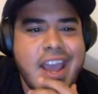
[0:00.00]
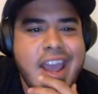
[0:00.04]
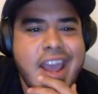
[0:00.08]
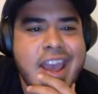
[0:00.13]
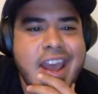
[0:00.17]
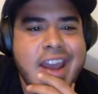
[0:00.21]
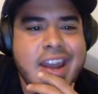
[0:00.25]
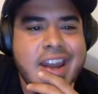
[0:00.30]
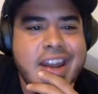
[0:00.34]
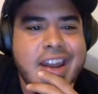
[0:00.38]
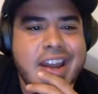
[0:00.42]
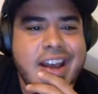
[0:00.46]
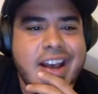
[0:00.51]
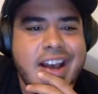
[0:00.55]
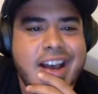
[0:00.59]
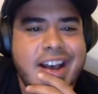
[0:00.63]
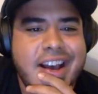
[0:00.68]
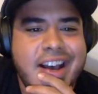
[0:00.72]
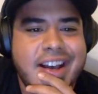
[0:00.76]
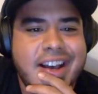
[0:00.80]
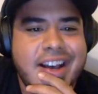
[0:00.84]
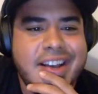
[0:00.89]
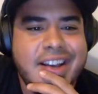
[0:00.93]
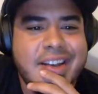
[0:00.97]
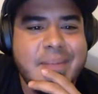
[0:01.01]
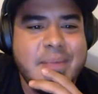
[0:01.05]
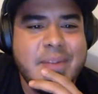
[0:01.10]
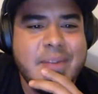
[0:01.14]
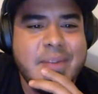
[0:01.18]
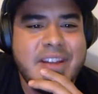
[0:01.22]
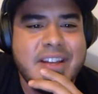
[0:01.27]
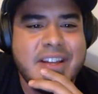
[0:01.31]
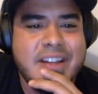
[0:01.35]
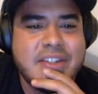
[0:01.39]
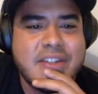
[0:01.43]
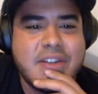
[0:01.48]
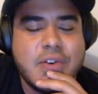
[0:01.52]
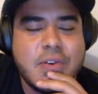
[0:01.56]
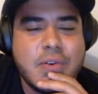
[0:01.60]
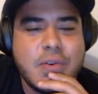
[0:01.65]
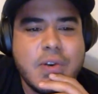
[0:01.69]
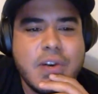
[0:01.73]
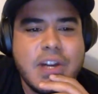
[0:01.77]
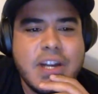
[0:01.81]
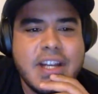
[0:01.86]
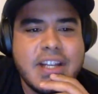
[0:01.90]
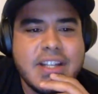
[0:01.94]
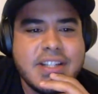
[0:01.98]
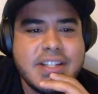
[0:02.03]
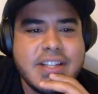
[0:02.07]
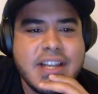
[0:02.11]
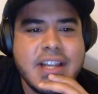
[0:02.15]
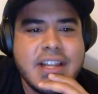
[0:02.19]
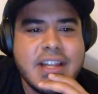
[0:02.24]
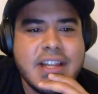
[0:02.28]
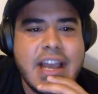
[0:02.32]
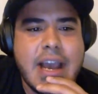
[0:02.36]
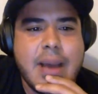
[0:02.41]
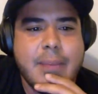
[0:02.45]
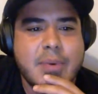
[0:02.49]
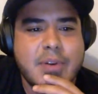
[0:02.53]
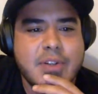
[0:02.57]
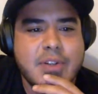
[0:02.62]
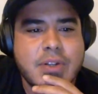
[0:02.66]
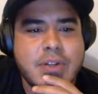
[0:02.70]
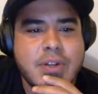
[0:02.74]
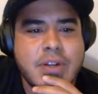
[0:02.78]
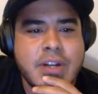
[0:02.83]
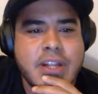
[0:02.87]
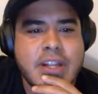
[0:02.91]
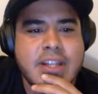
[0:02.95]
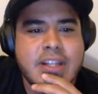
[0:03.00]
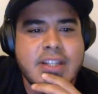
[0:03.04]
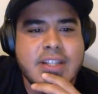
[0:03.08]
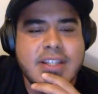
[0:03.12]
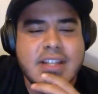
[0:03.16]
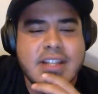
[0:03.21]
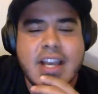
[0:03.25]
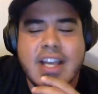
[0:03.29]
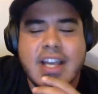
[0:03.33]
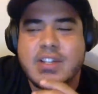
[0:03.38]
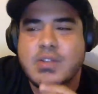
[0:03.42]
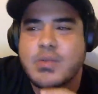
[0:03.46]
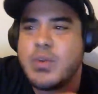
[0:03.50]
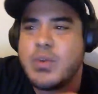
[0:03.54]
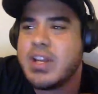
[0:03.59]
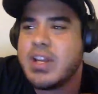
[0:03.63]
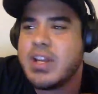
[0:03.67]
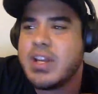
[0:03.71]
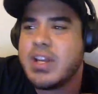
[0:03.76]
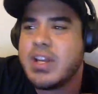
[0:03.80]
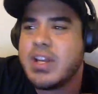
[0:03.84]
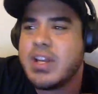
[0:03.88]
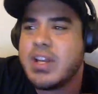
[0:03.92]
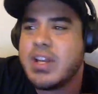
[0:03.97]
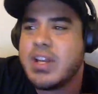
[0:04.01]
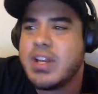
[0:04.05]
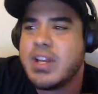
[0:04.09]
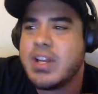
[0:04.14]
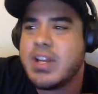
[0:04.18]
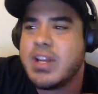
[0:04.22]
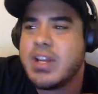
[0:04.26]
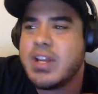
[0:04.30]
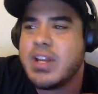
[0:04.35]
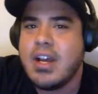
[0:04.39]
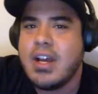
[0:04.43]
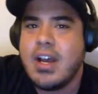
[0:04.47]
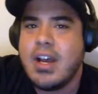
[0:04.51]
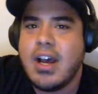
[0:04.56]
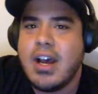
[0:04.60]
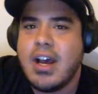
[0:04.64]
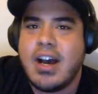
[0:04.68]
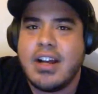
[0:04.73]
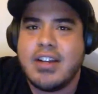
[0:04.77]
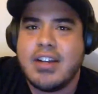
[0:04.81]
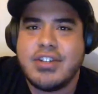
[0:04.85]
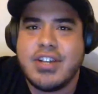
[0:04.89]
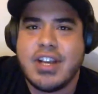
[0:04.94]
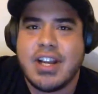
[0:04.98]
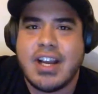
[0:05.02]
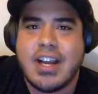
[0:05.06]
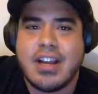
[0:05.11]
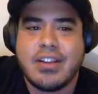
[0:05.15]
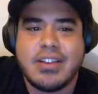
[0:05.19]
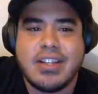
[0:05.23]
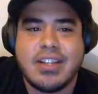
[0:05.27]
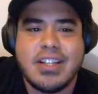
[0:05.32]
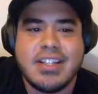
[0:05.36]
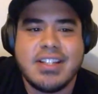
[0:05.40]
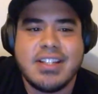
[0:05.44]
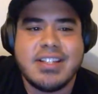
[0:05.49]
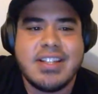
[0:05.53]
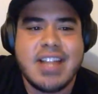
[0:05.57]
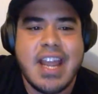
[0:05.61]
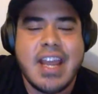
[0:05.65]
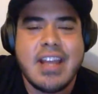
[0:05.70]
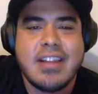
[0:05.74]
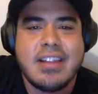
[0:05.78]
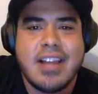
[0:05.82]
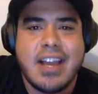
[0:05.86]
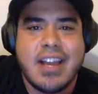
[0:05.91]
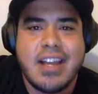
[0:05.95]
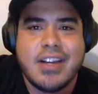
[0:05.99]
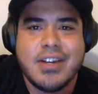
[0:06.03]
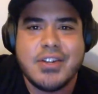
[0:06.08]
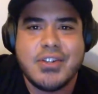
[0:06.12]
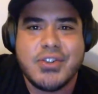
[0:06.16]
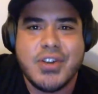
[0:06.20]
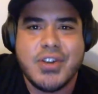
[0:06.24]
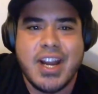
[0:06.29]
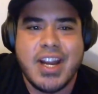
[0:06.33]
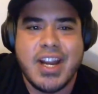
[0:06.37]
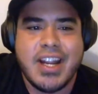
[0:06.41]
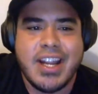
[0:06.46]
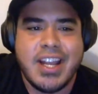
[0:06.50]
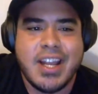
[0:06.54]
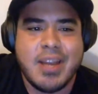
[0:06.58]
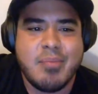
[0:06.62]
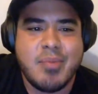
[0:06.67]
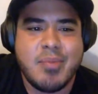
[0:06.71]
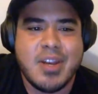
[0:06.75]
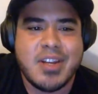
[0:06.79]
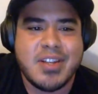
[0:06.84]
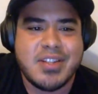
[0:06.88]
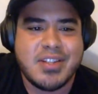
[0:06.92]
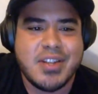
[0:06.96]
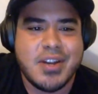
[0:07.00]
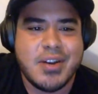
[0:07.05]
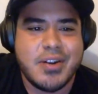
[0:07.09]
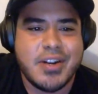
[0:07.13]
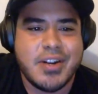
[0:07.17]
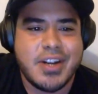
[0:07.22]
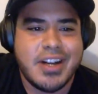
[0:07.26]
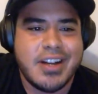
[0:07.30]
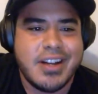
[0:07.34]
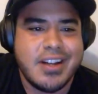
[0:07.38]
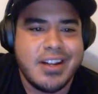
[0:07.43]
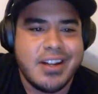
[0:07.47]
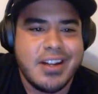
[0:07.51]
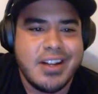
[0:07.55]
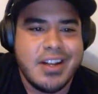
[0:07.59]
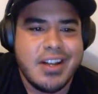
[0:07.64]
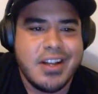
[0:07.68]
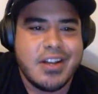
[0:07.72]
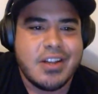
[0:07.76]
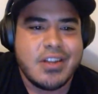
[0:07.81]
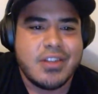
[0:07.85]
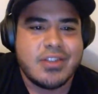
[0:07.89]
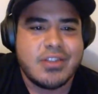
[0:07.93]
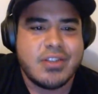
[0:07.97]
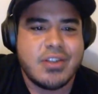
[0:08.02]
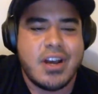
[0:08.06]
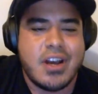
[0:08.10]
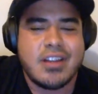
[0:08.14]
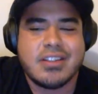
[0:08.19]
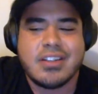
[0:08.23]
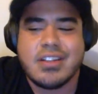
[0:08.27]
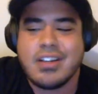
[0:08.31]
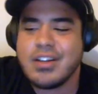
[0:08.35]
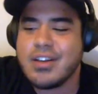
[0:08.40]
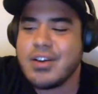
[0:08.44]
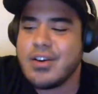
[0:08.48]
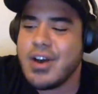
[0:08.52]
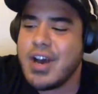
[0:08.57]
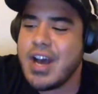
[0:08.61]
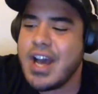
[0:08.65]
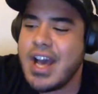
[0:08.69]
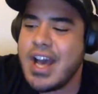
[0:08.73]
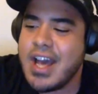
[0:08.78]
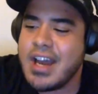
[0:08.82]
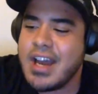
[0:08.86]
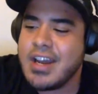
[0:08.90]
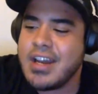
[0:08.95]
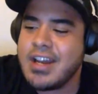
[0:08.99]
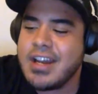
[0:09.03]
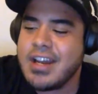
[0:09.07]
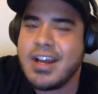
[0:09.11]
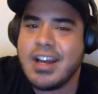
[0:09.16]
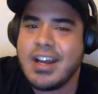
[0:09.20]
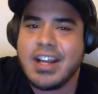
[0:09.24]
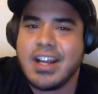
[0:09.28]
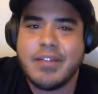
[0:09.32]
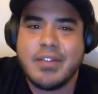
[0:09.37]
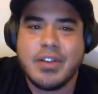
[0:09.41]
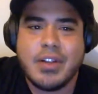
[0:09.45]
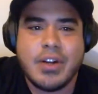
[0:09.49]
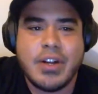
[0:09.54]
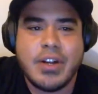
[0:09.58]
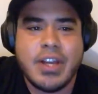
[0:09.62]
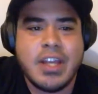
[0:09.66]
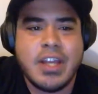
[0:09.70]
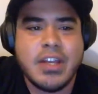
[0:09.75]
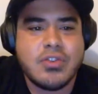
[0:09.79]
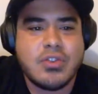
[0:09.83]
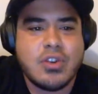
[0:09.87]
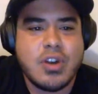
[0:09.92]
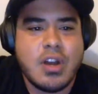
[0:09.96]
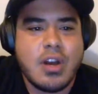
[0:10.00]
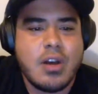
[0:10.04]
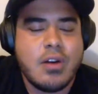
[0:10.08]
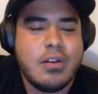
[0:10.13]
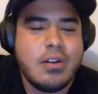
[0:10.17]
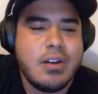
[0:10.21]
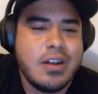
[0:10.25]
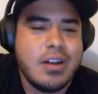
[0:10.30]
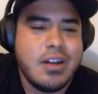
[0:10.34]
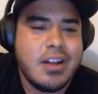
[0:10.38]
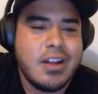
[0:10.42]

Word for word: and uh, because Chris had the opportunity this last weekend to uh, check out the Stanliner training in Minnesota. So I was going to go ahead and uh, give a little intro.